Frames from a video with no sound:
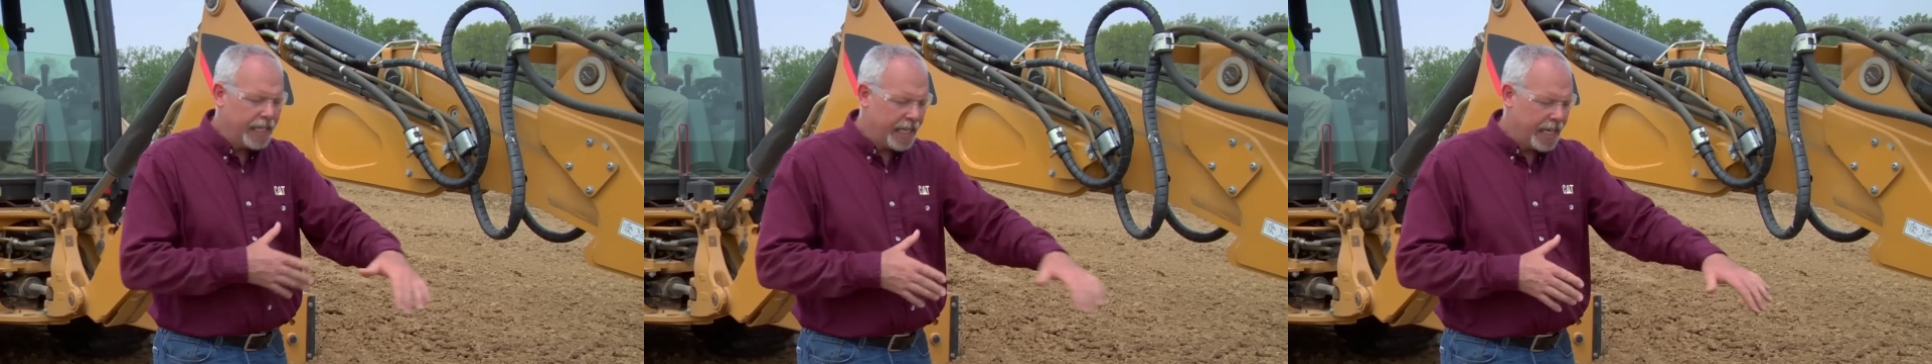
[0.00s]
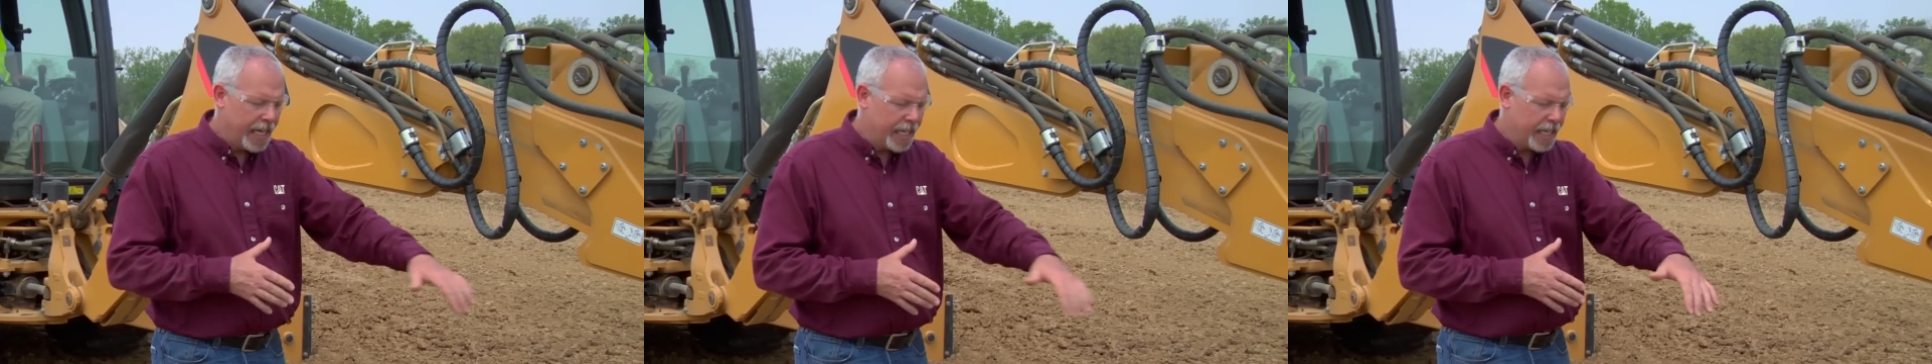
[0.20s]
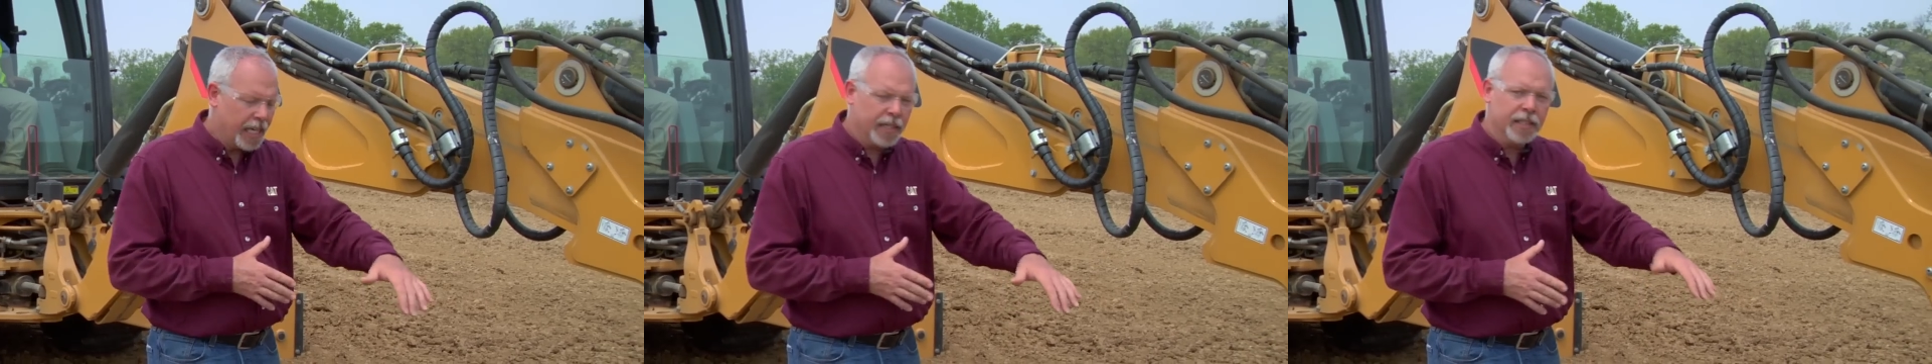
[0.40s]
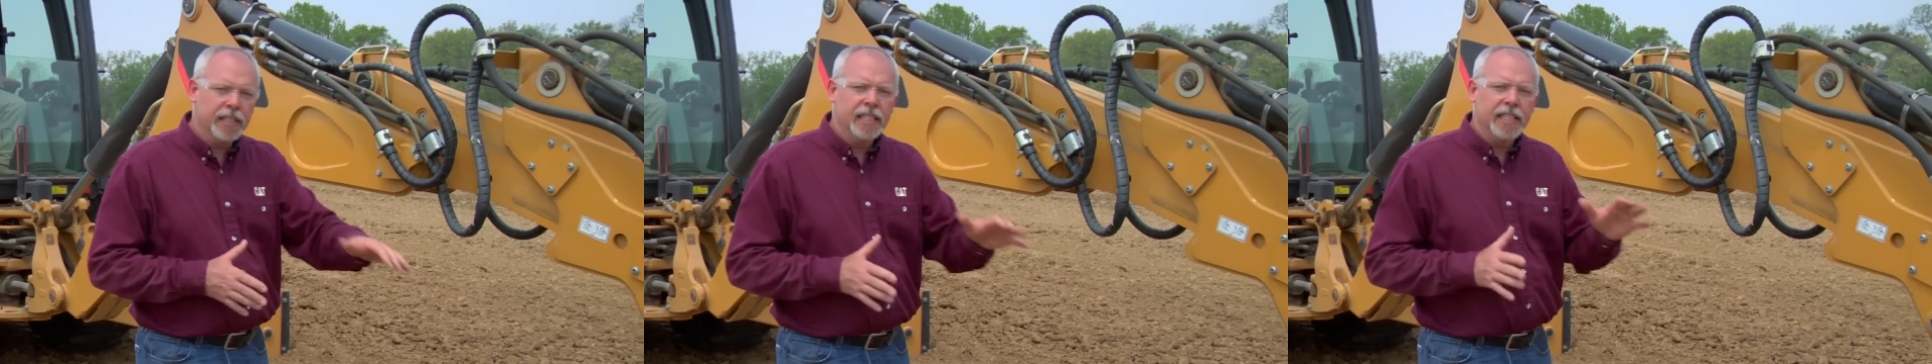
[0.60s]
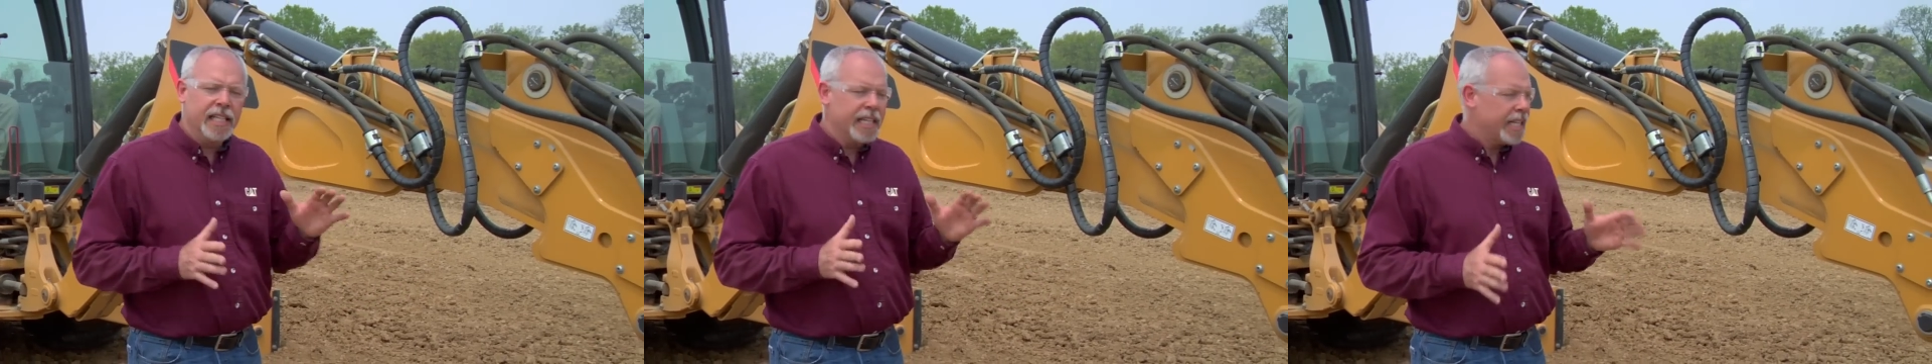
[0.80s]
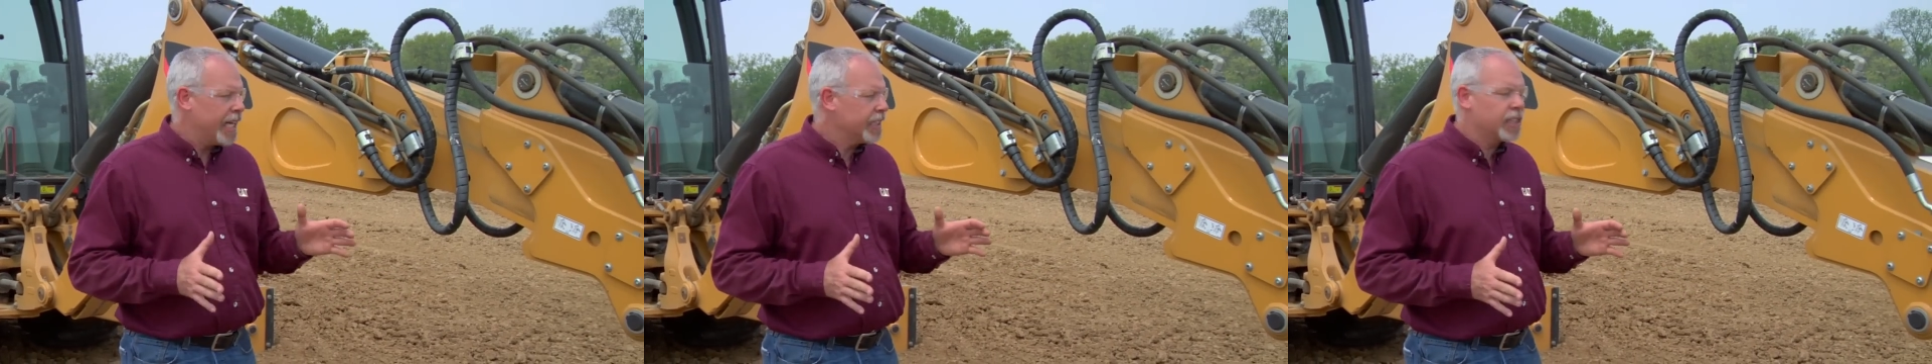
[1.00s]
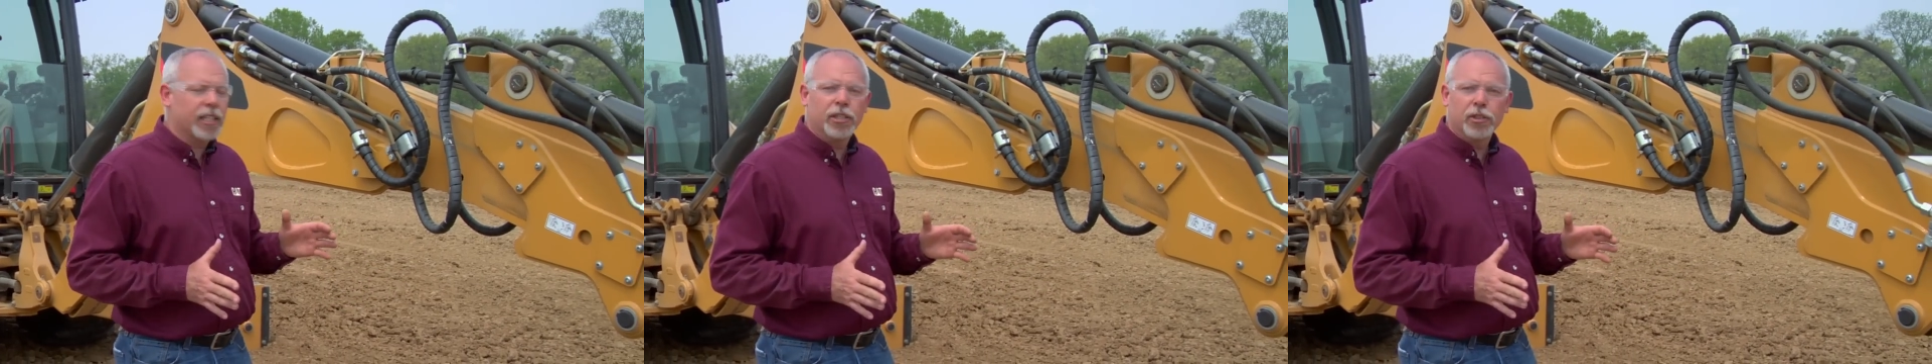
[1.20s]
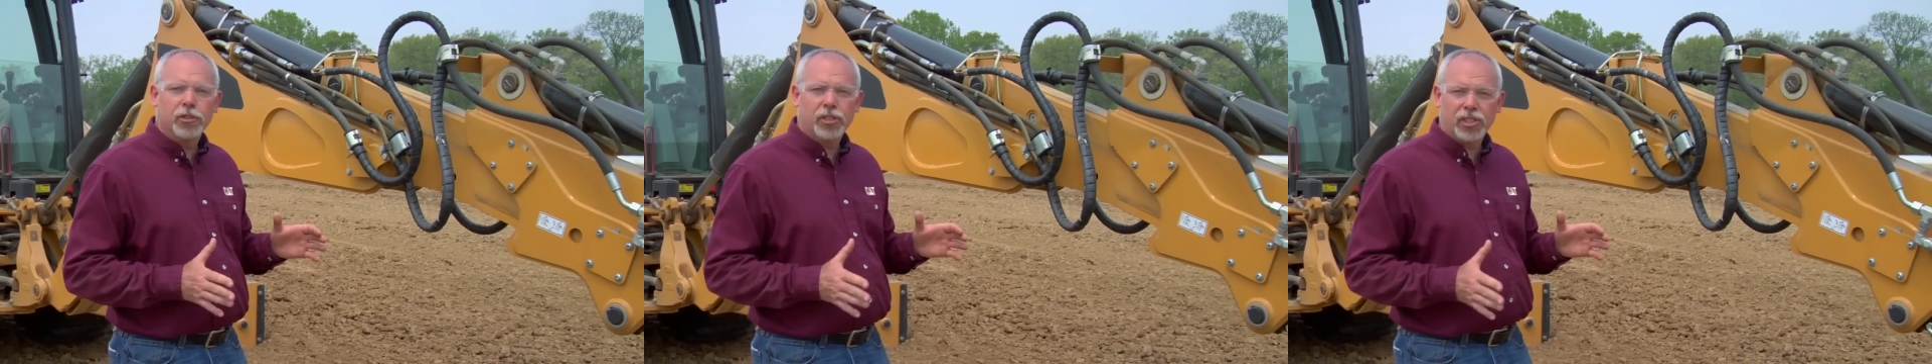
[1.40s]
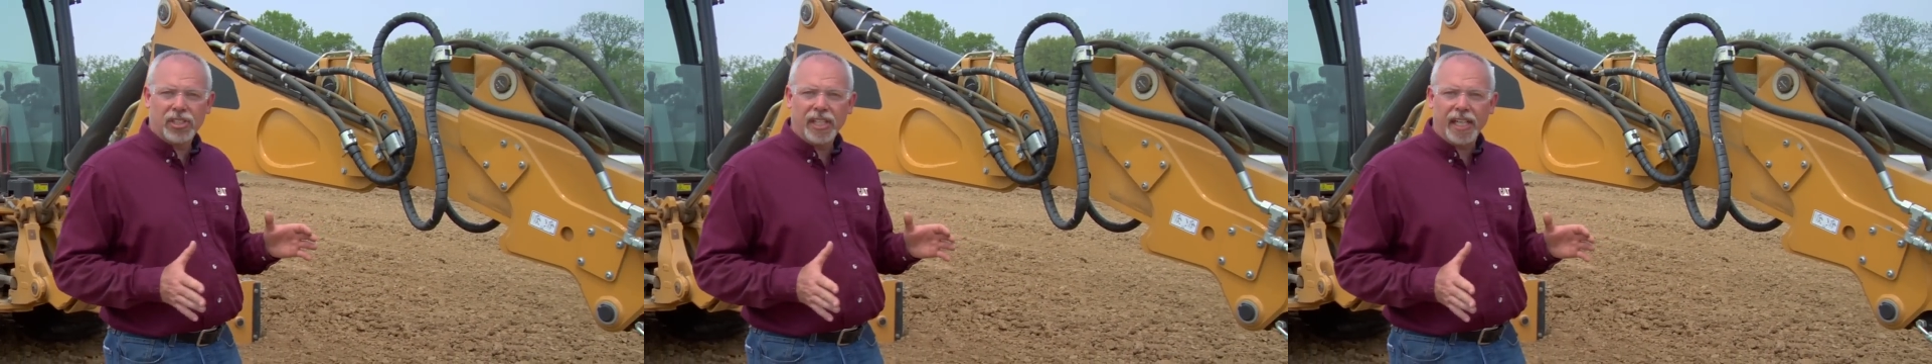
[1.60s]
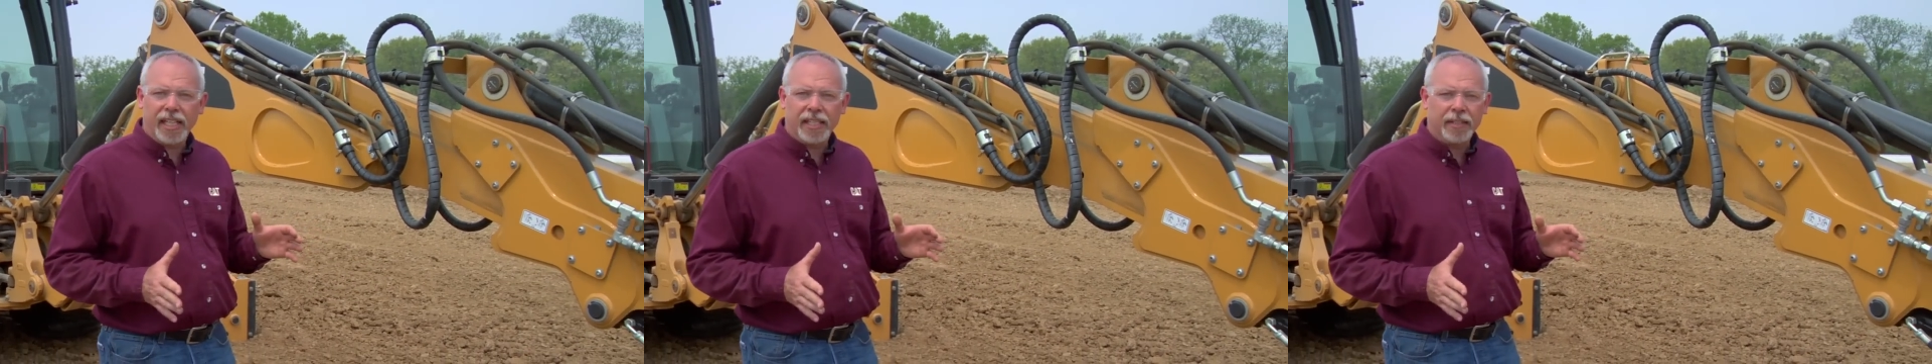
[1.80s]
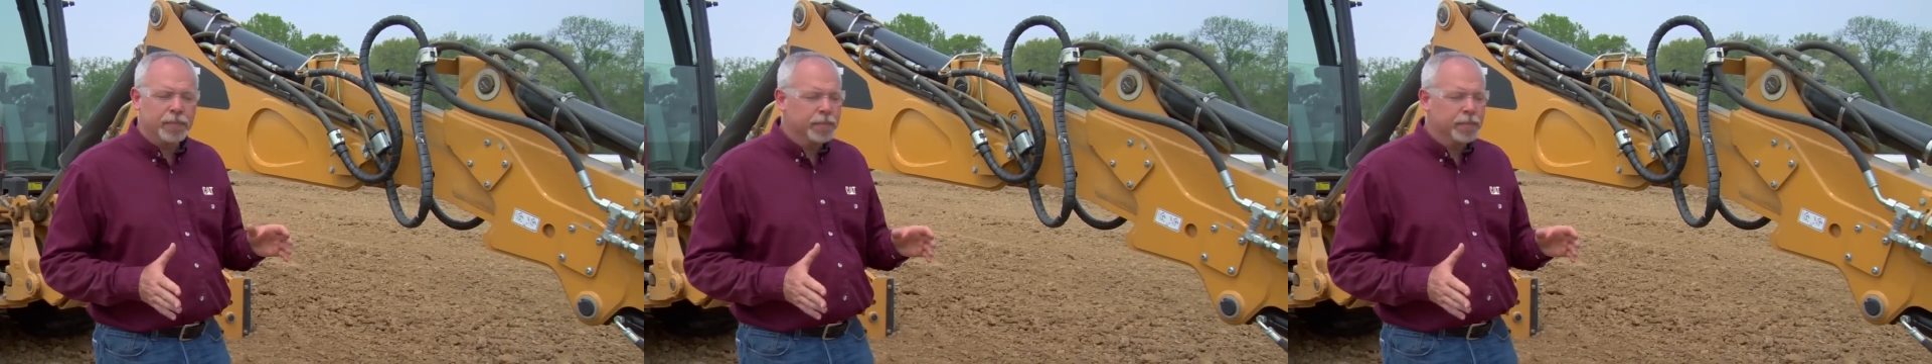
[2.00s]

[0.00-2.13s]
and uh, that's a loose stick.